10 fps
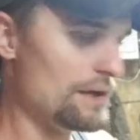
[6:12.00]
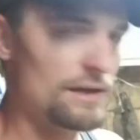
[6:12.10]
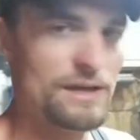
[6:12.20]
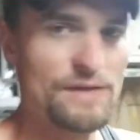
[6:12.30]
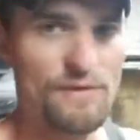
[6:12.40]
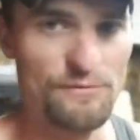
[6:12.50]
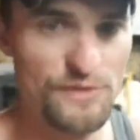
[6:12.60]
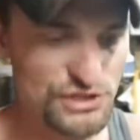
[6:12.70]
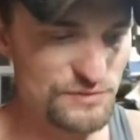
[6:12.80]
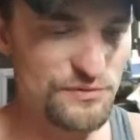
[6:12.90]
If I'm
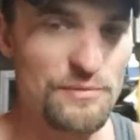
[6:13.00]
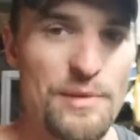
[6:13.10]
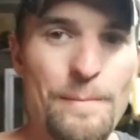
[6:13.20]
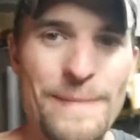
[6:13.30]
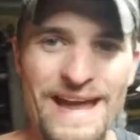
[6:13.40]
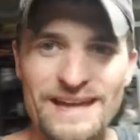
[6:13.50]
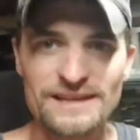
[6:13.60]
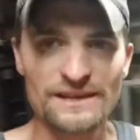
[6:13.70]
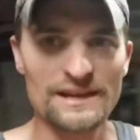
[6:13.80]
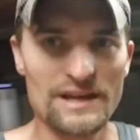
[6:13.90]
fishing from the bank,
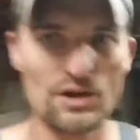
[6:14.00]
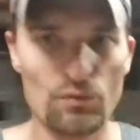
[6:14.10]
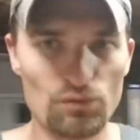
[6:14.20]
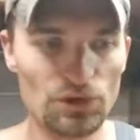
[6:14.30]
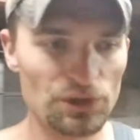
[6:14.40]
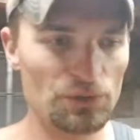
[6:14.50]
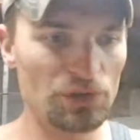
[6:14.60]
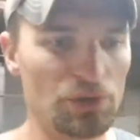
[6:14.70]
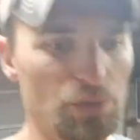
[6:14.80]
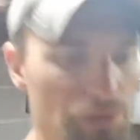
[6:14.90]
really
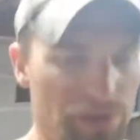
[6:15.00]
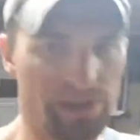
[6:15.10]
cool thing. Like I